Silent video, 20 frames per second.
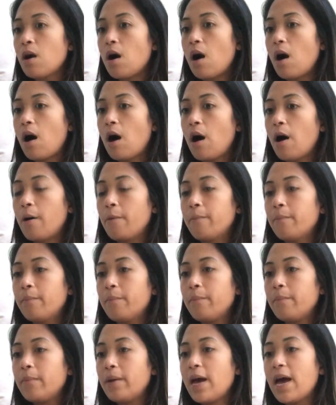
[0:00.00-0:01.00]
And
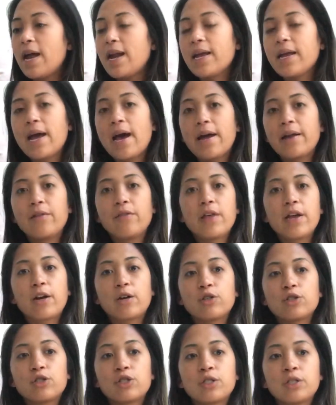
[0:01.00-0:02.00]
again,
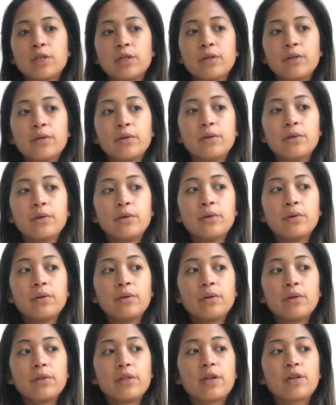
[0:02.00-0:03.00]

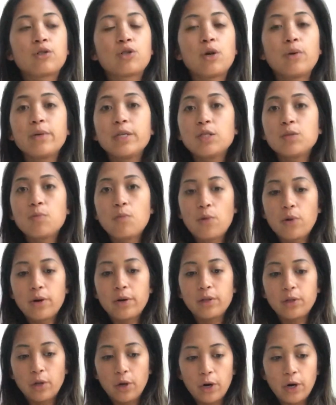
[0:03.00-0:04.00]
there's always more
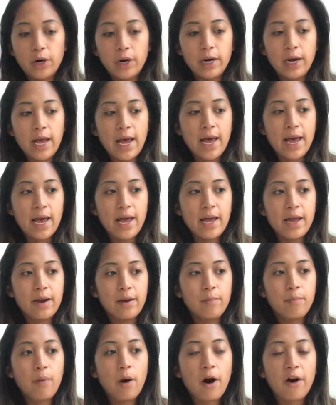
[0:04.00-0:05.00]
to learn,
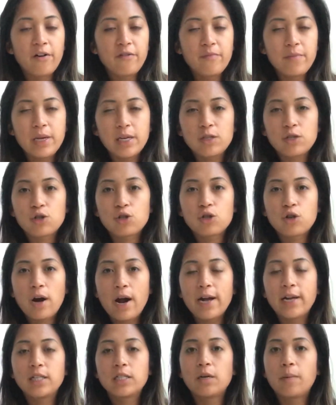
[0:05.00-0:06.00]
and part of me is
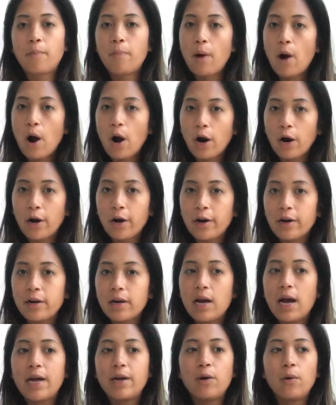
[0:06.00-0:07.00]
trying to
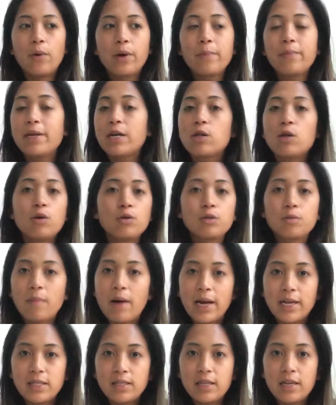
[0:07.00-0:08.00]
part. I don't want to be
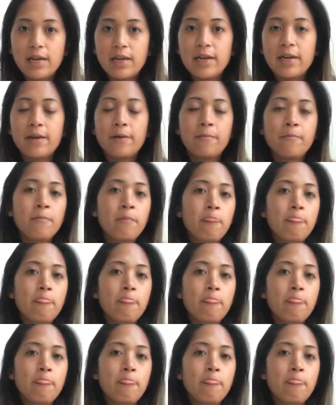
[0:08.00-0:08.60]
closed-minded,